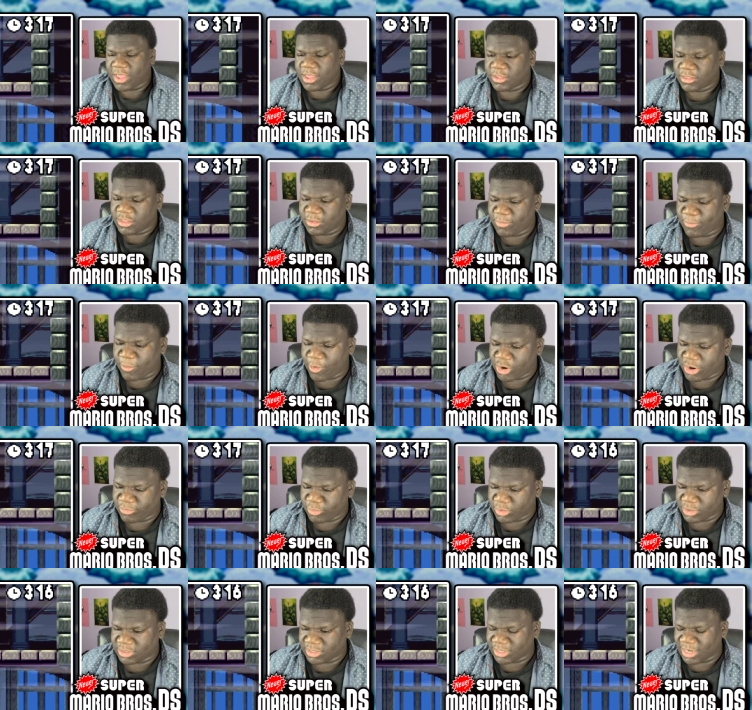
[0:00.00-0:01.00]
Super Mario
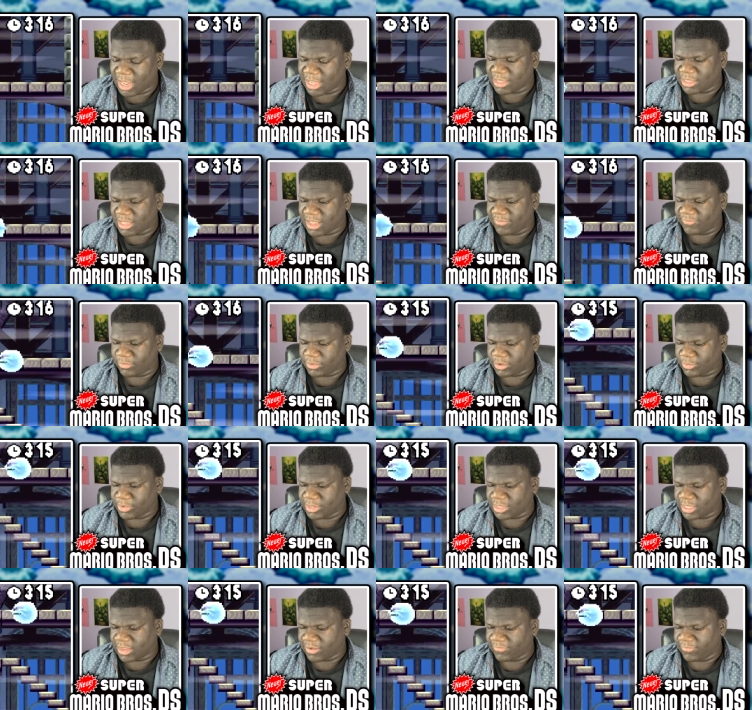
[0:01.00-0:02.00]
Bros. The Lost Levels, are we
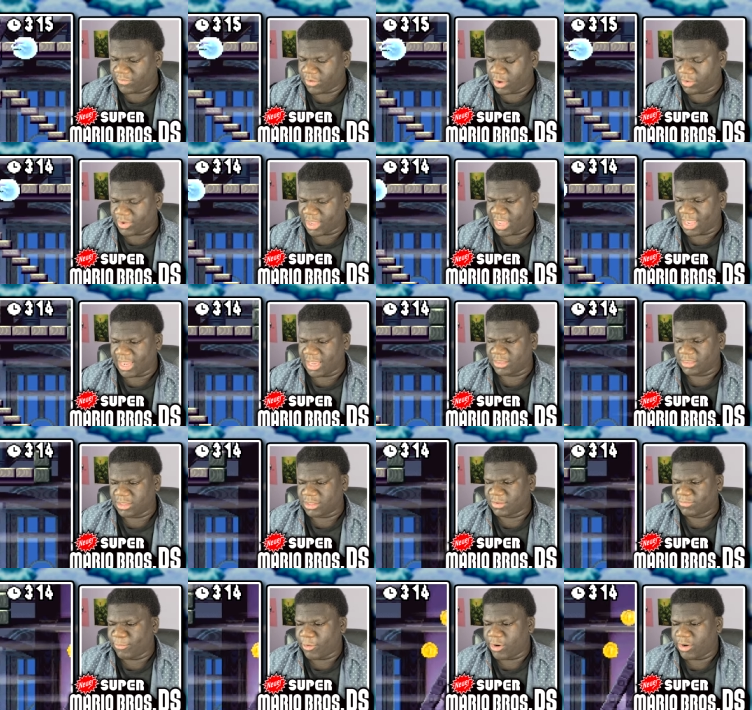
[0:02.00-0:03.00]
safe? Okay, in the
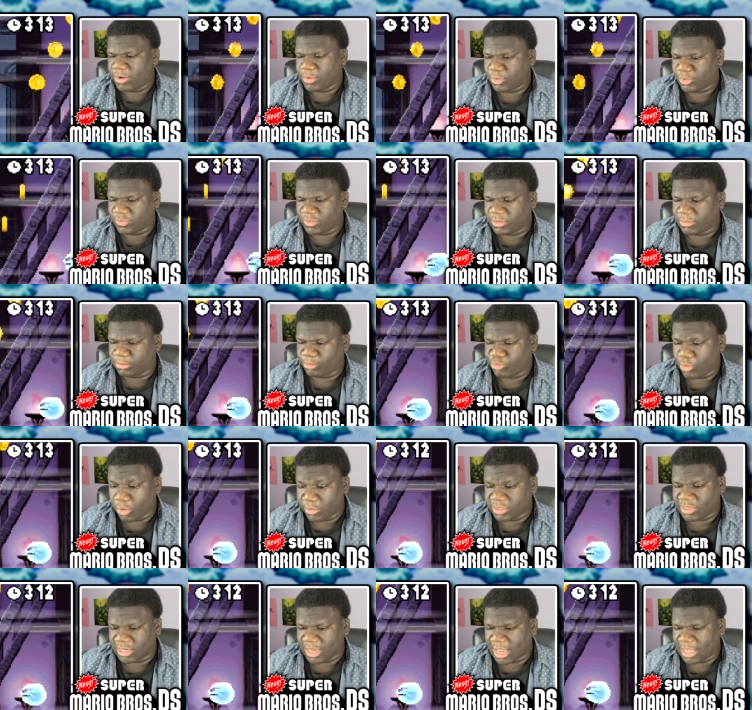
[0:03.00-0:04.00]
Super Mario
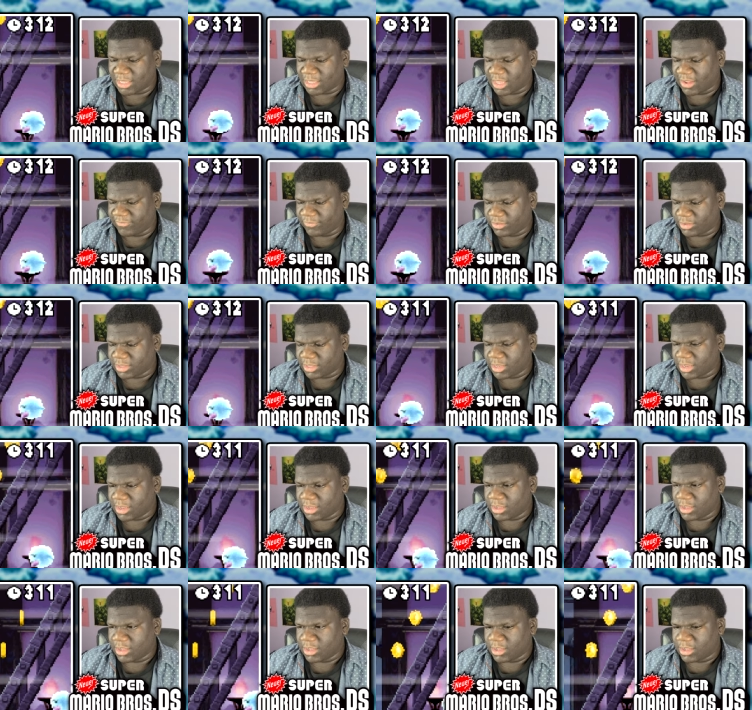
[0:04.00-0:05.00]
Bros. The Lost Levels,
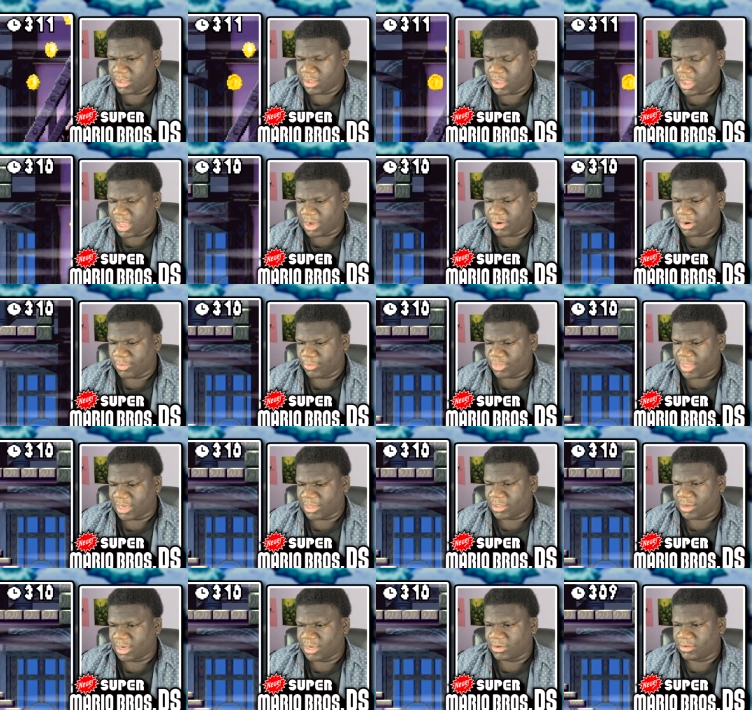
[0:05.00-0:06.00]
I don't know where that's
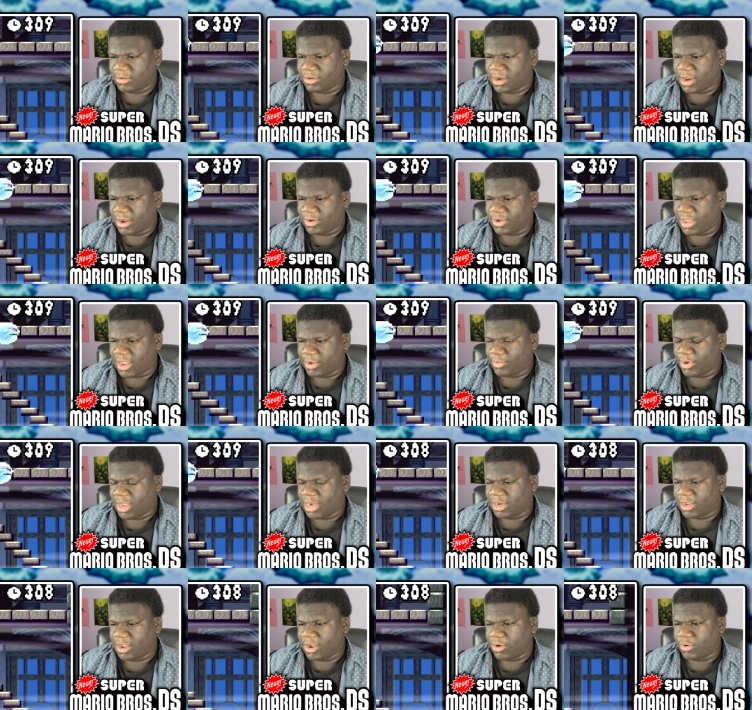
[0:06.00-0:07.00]
gonna, okay, we
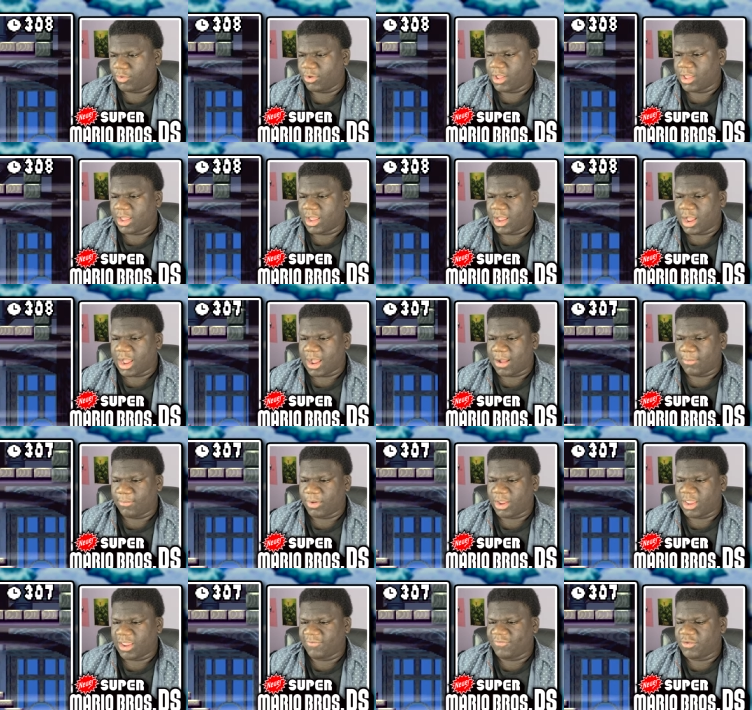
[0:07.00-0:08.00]
gotta go. Um,
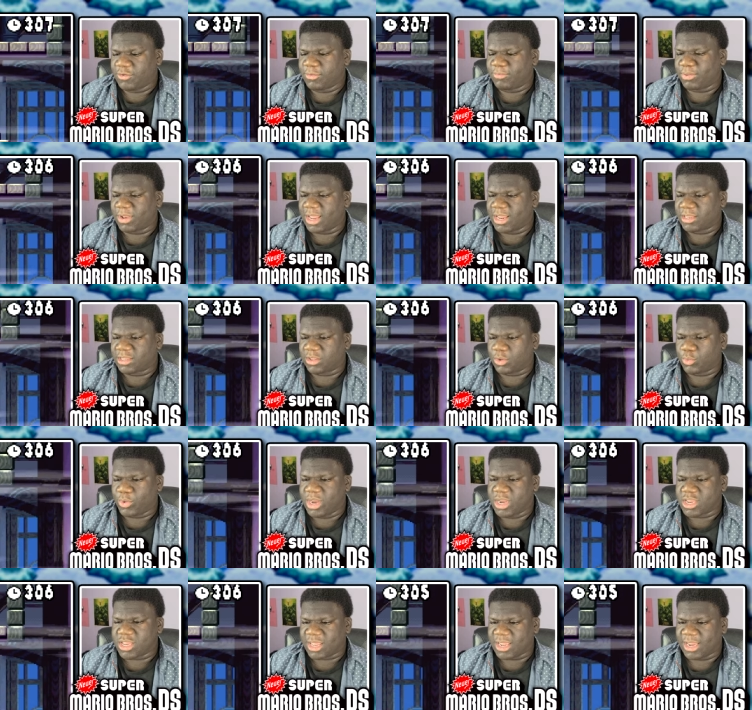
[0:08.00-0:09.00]
if you play as
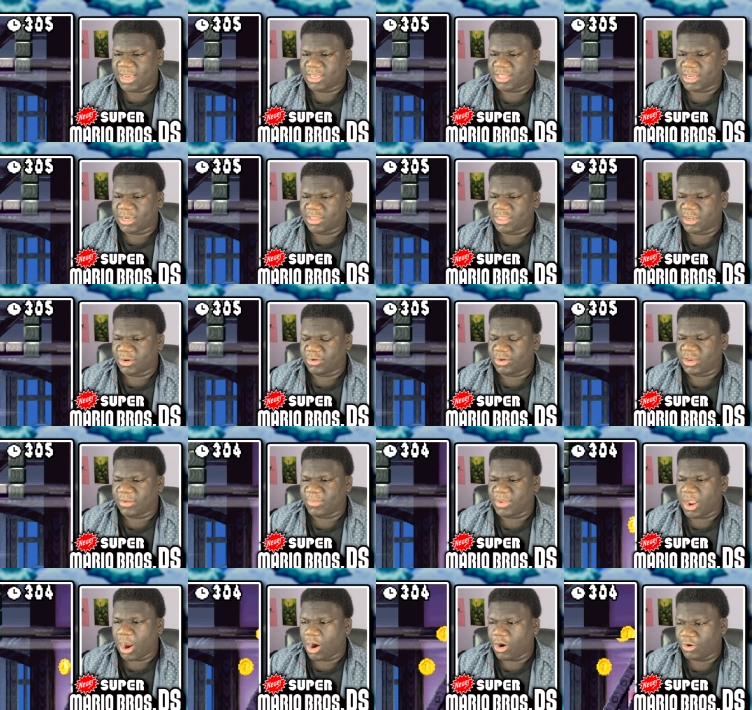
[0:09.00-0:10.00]
Luigi, it's considered to
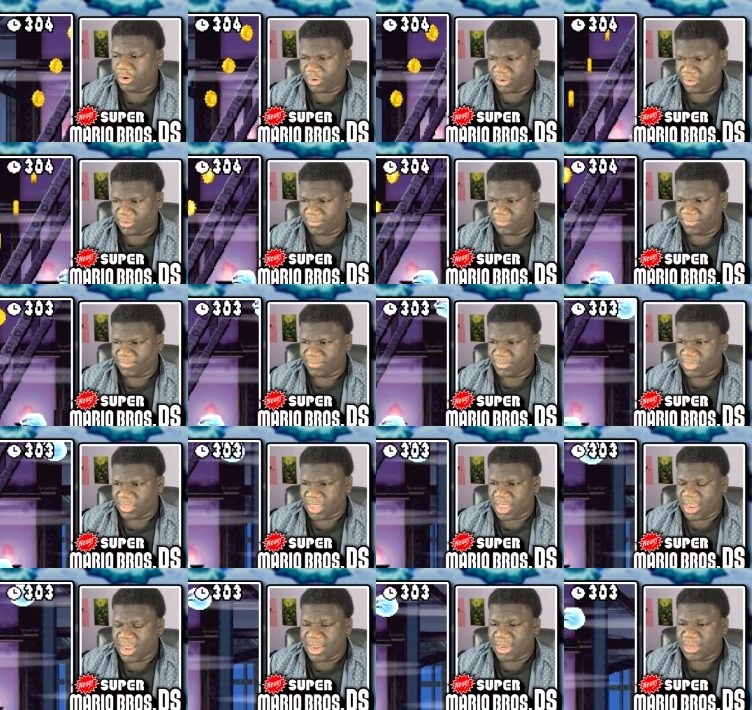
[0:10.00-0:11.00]
be harder.
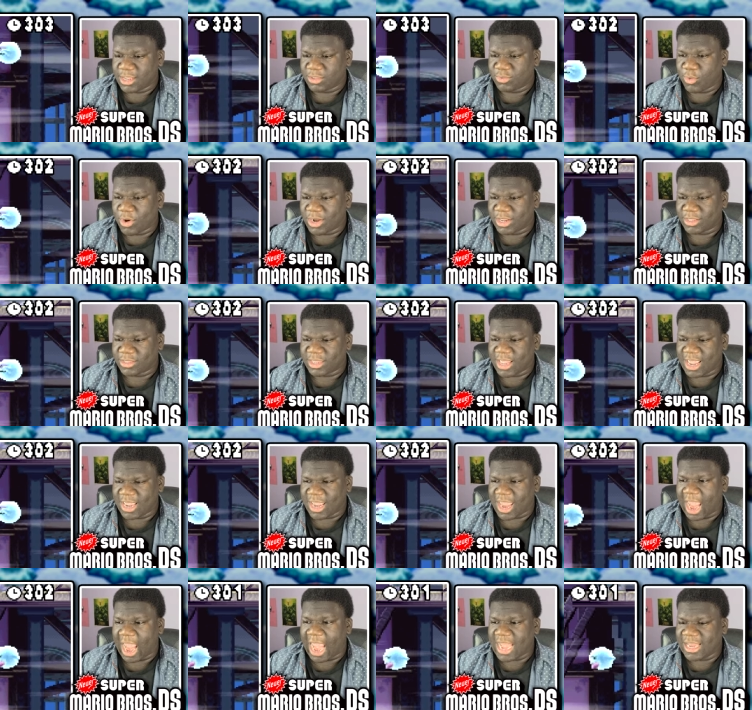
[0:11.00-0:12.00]
Just want to
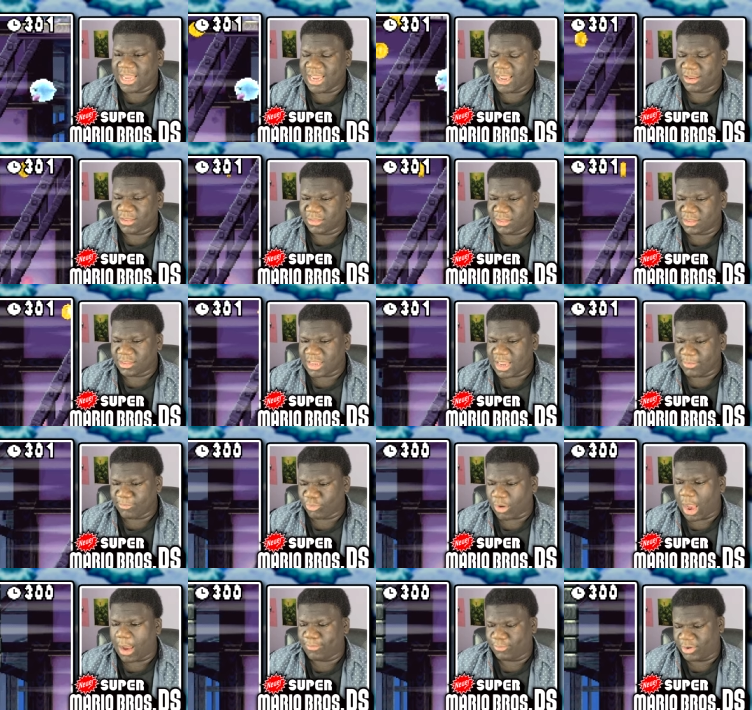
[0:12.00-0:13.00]
say, and he has the same
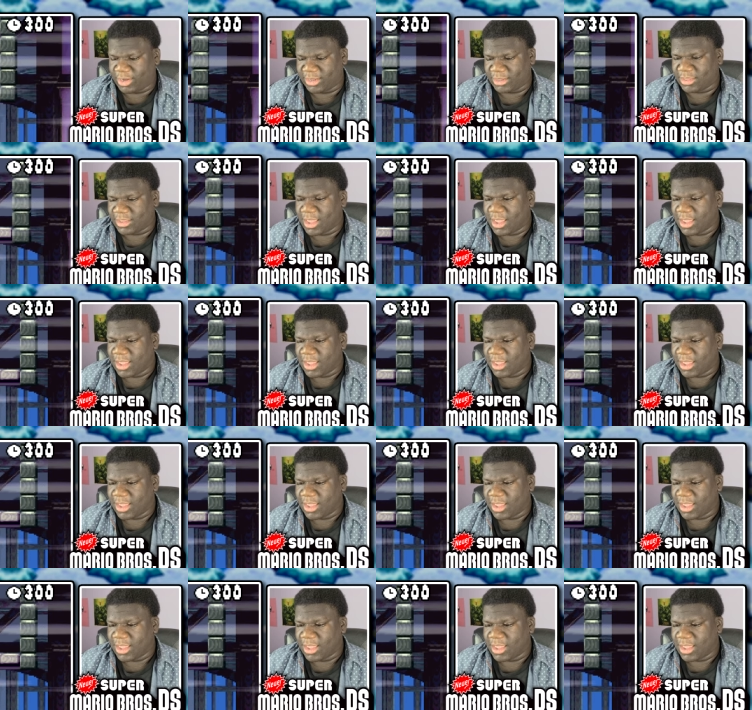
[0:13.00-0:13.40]
properties.